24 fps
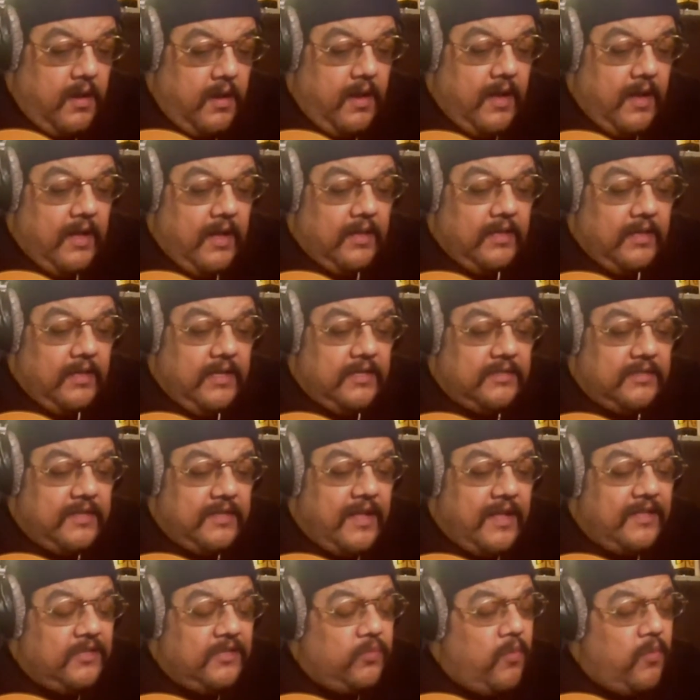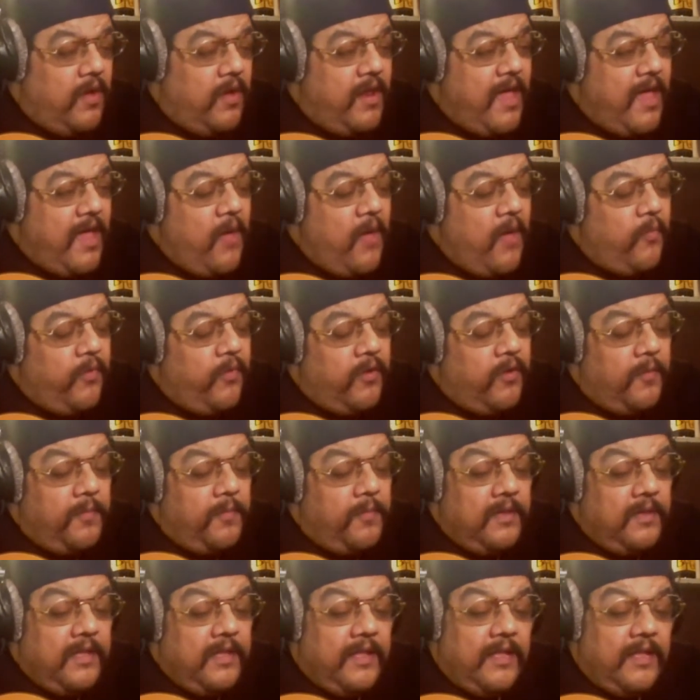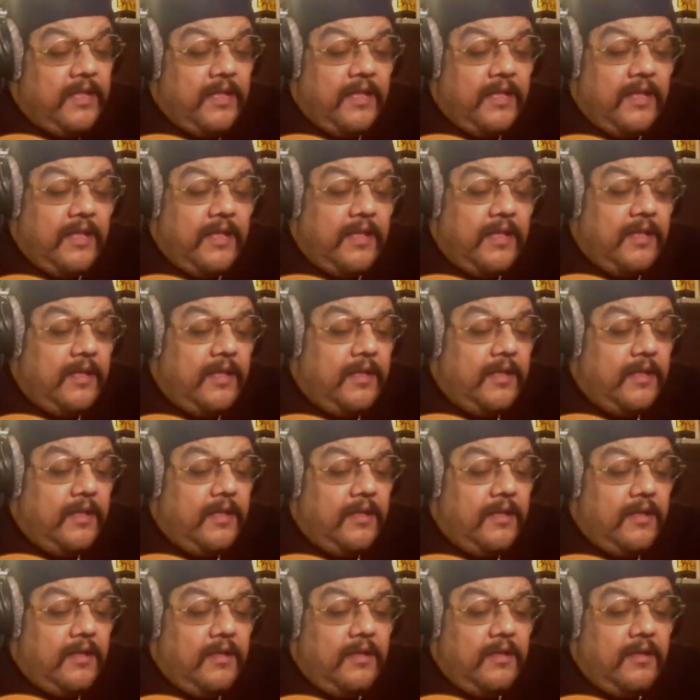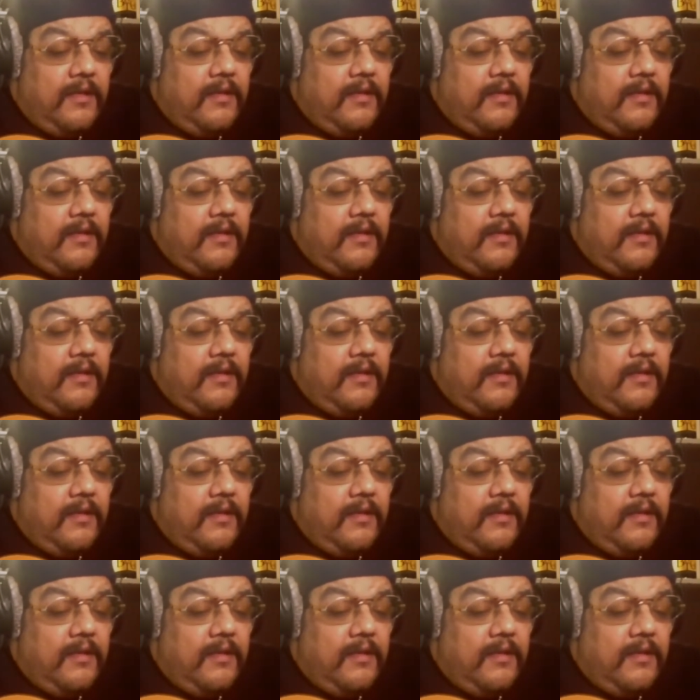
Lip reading: At At least that's what I will believe.